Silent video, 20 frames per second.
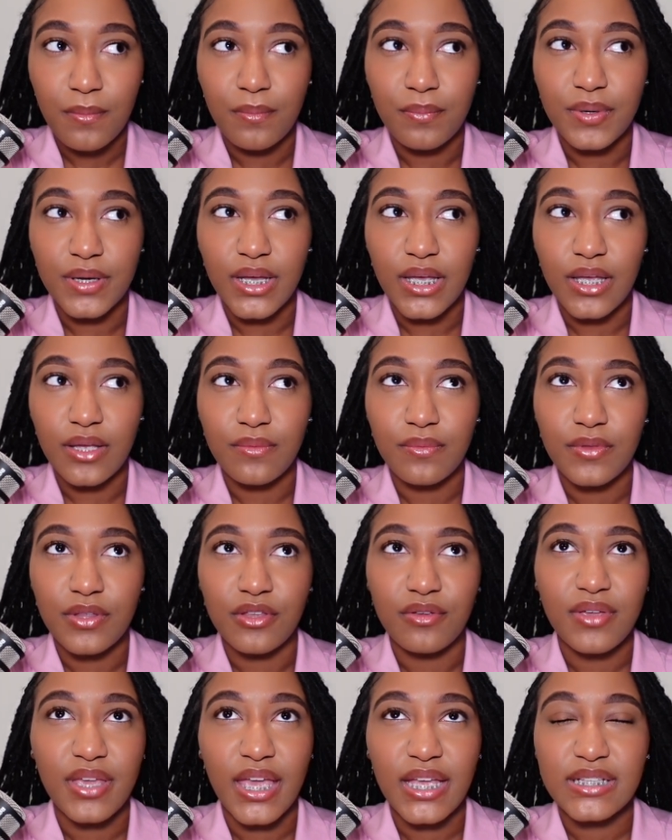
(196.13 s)
But
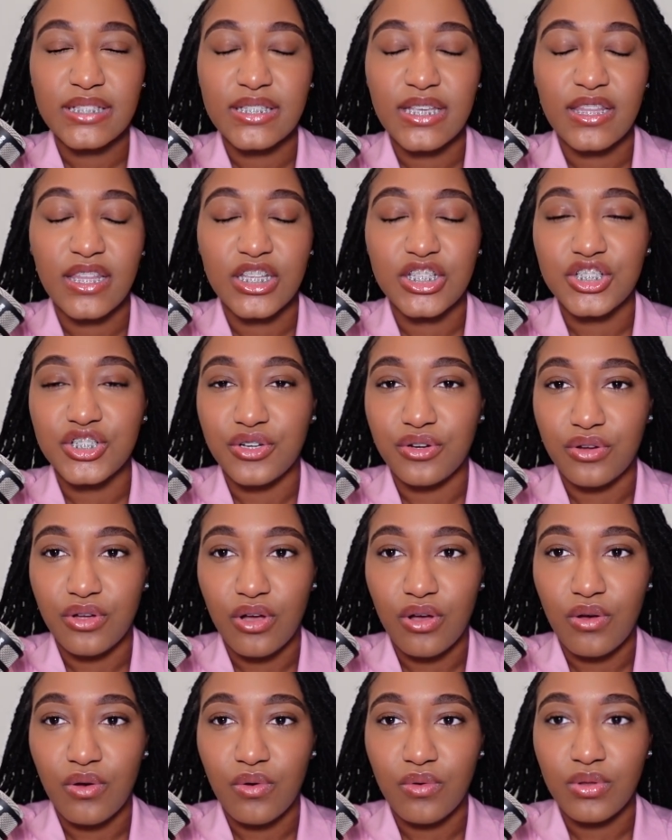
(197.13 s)
you can't say that's your
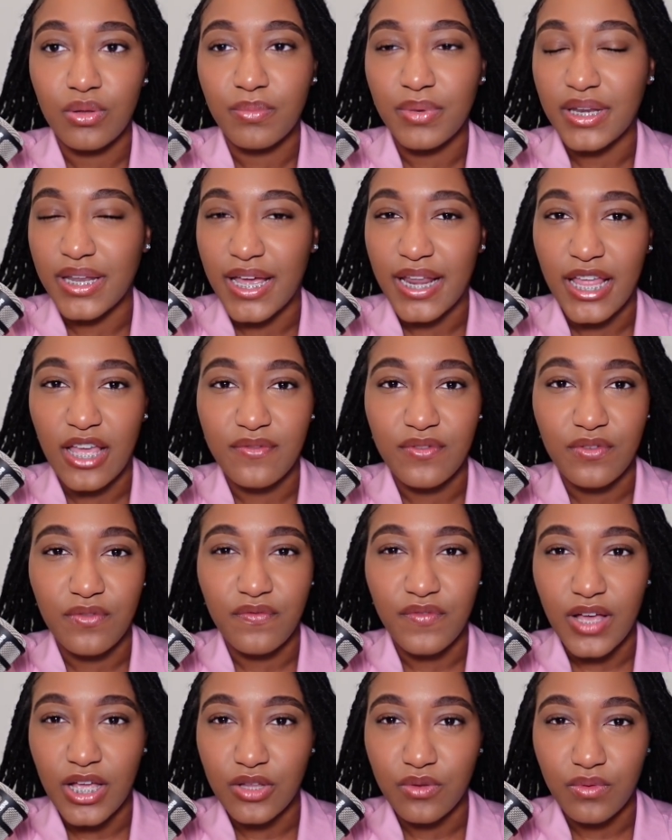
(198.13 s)
goal but not have a
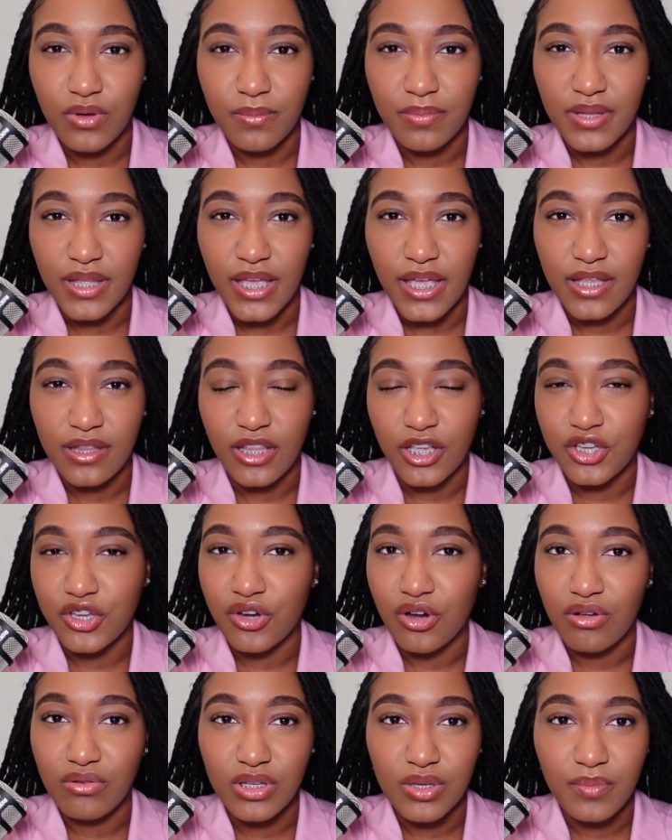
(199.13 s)
follow-up plan. Like,
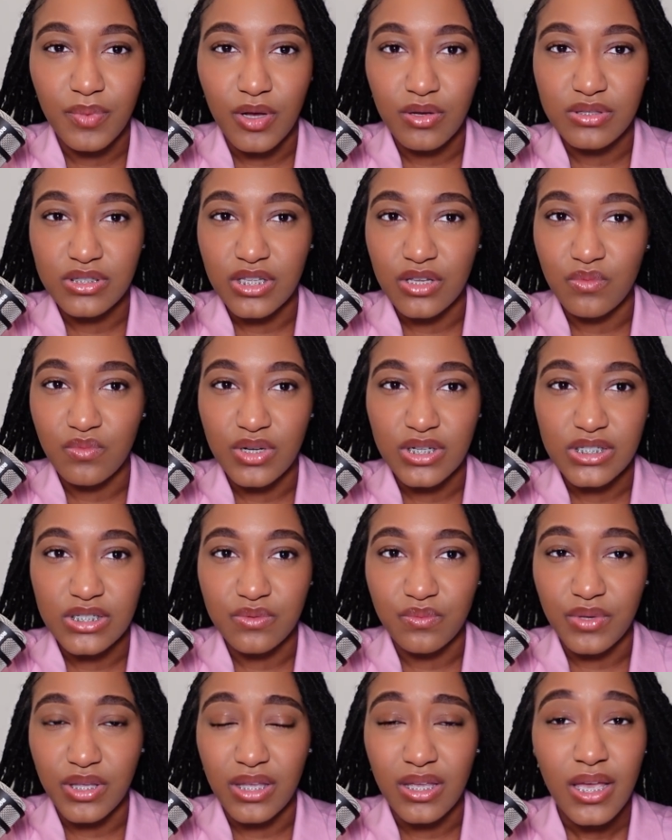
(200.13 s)
you're only posting once a
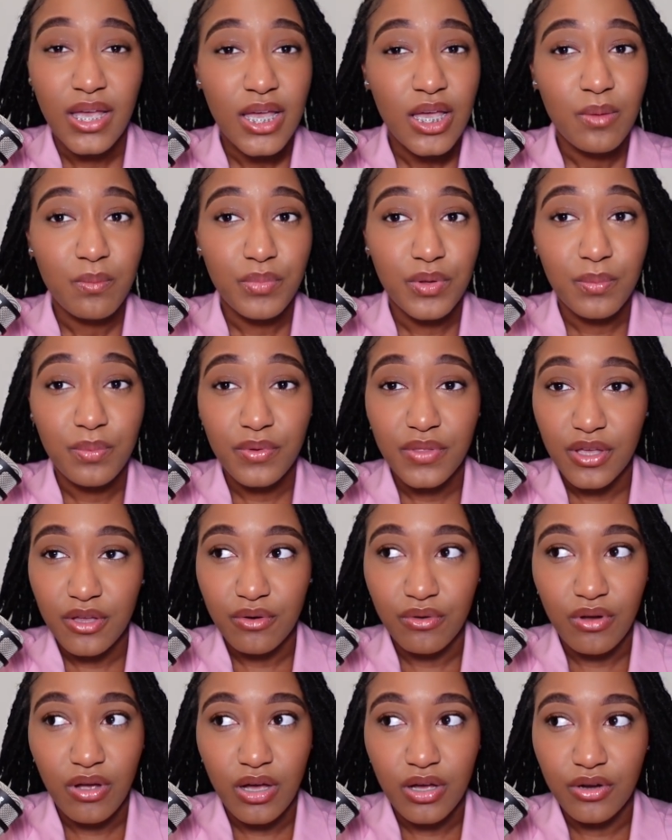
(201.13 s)
week. People that
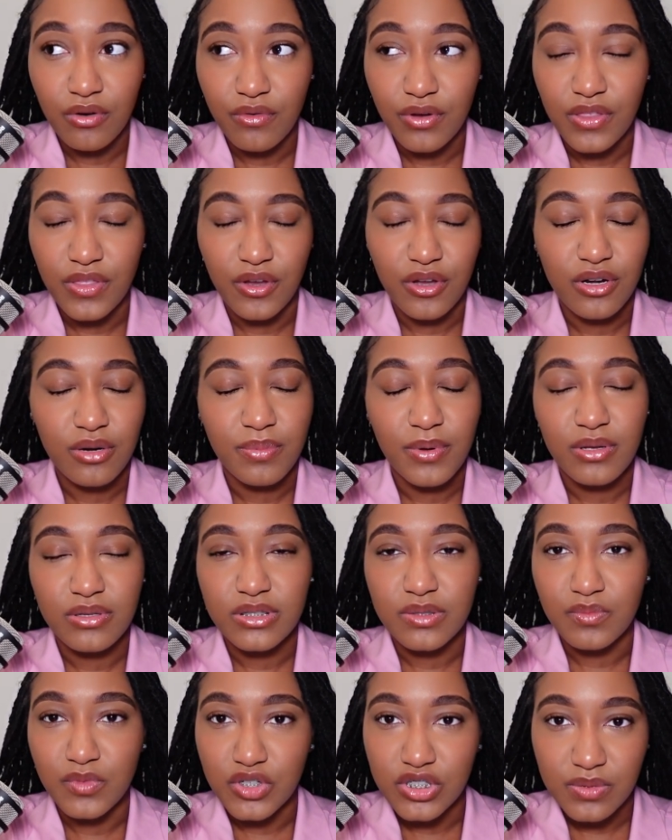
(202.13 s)
are hungry, they're gonna
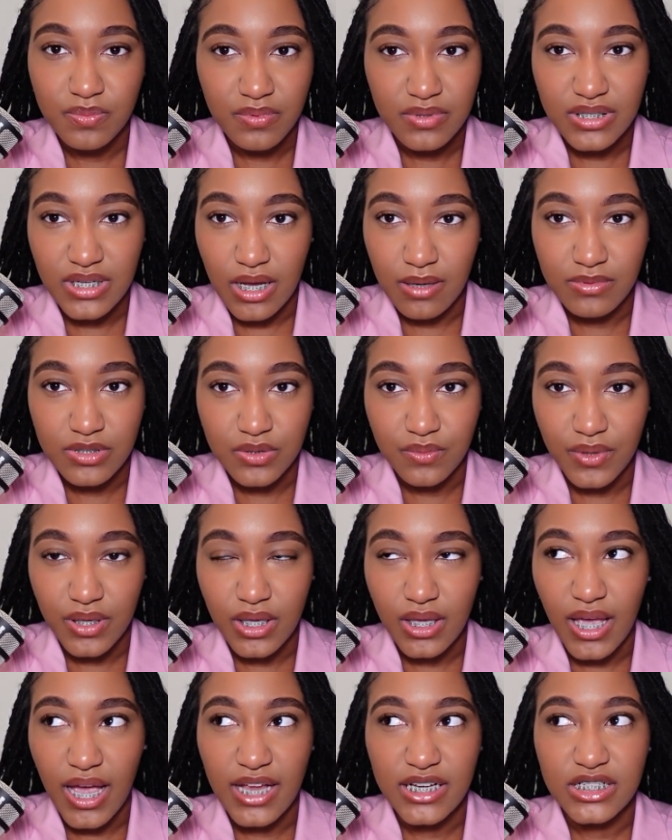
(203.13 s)
post multiple times a
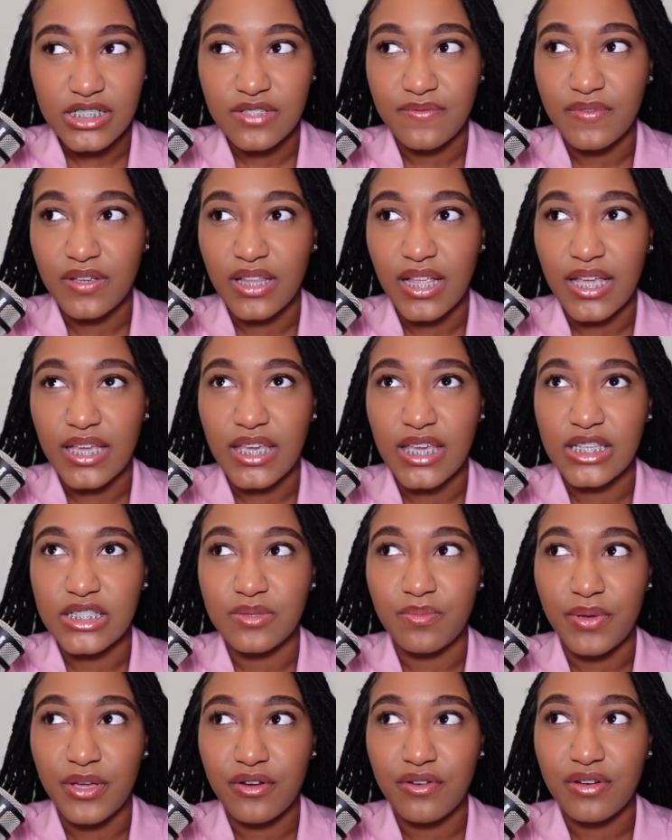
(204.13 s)
week. I just feel like it's
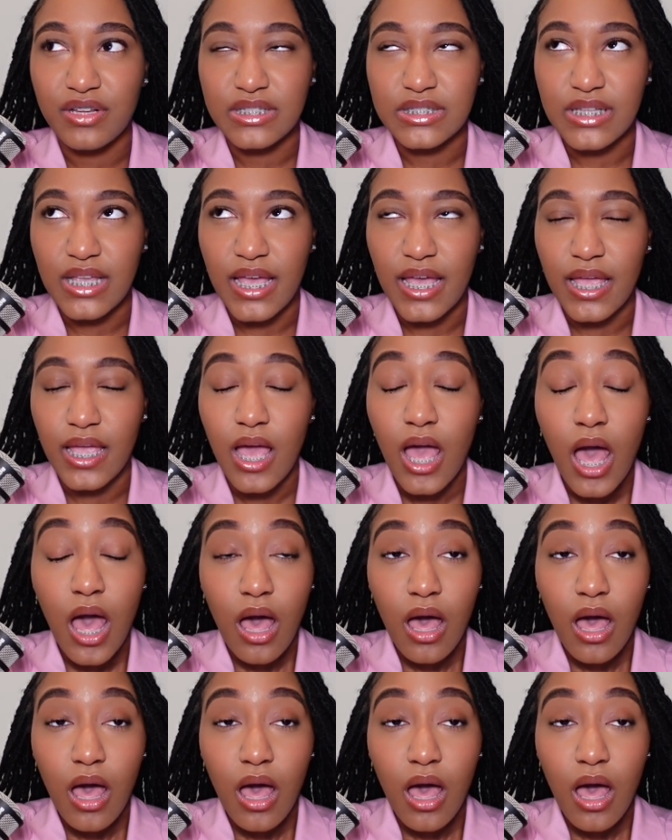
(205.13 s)
better to say,